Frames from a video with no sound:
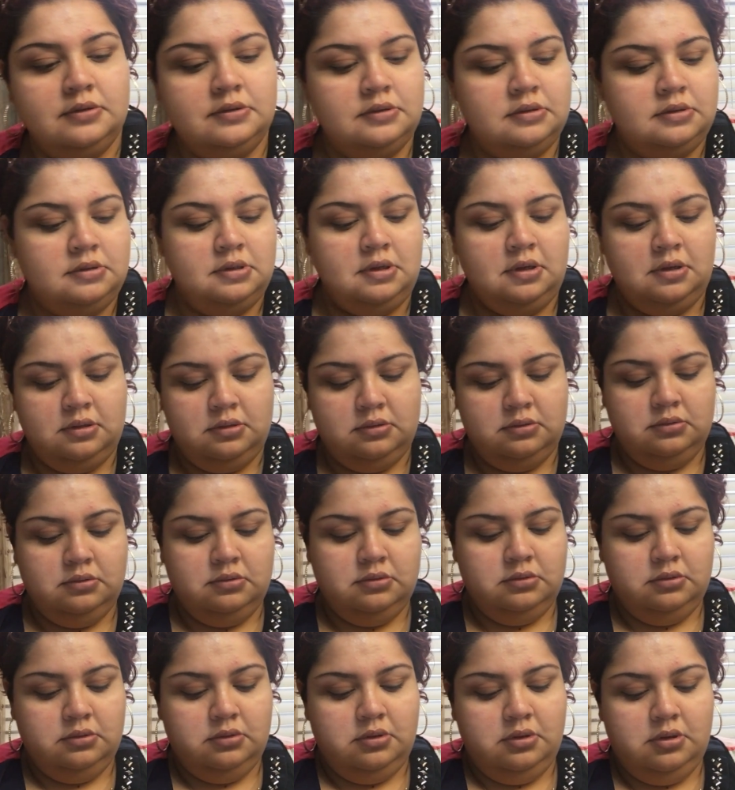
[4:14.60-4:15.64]
So
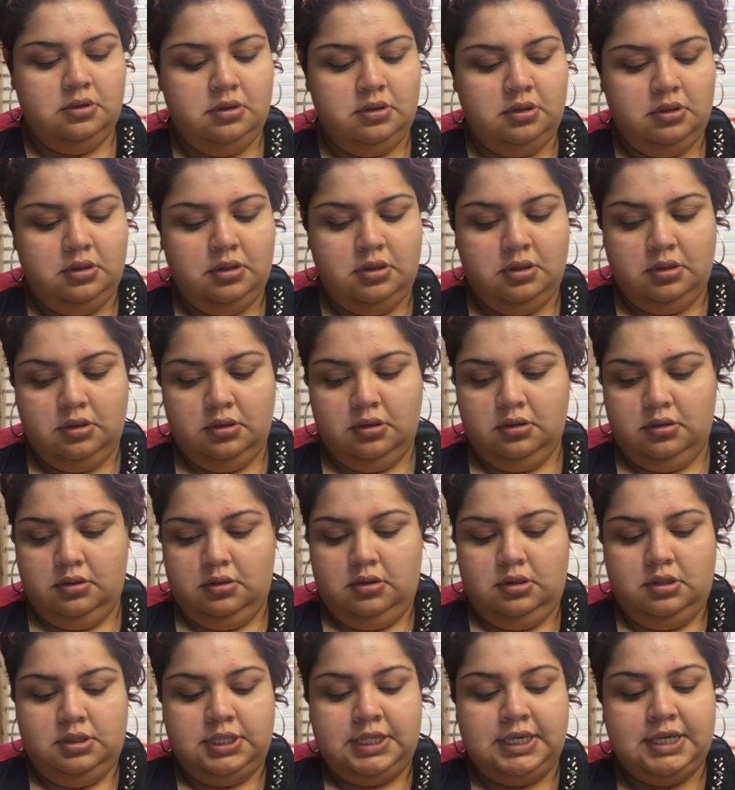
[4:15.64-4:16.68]

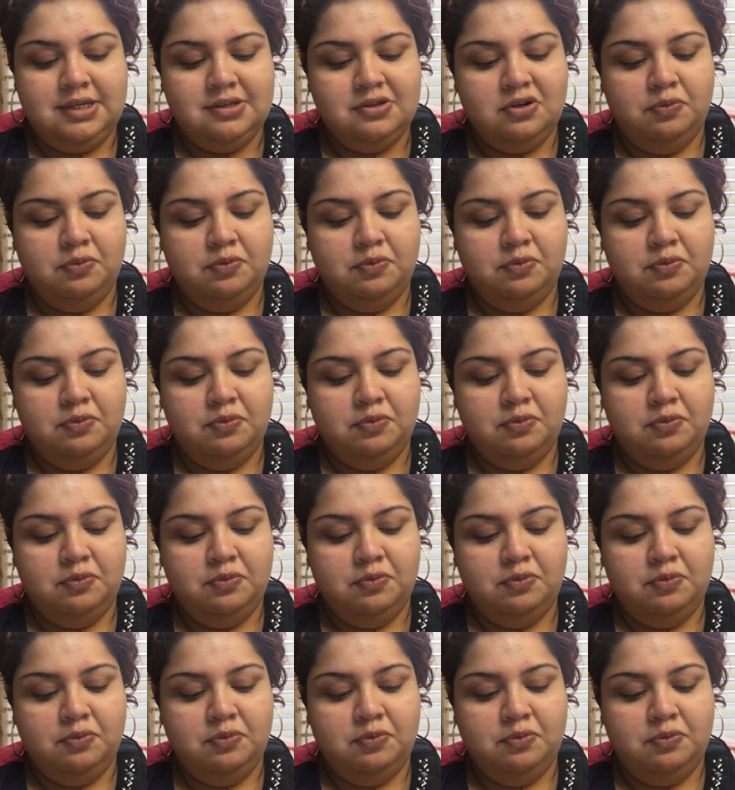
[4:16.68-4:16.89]
these